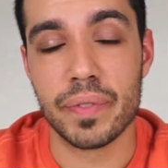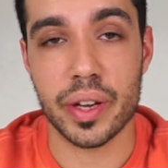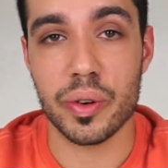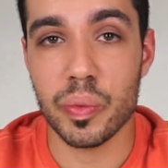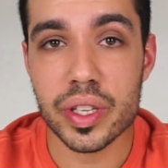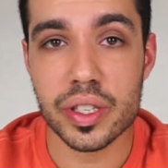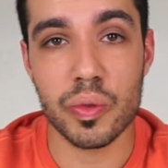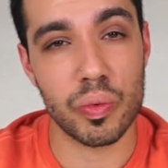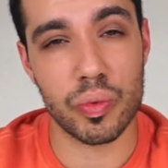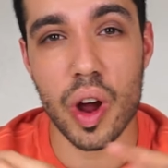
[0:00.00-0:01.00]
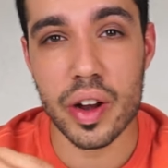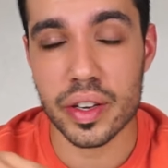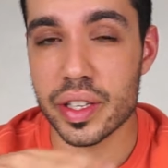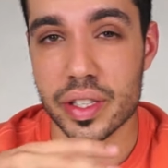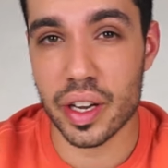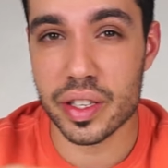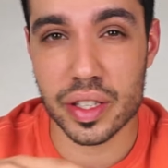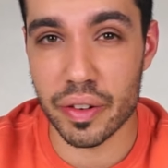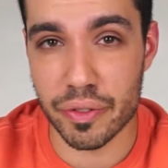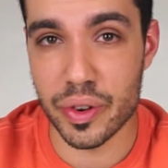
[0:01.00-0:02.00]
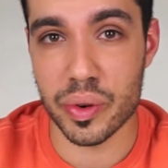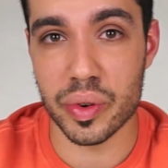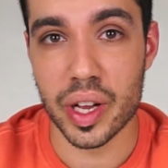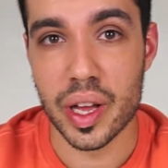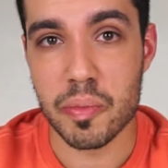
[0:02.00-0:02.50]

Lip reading: Now, it wasn't rotten, disgusting food,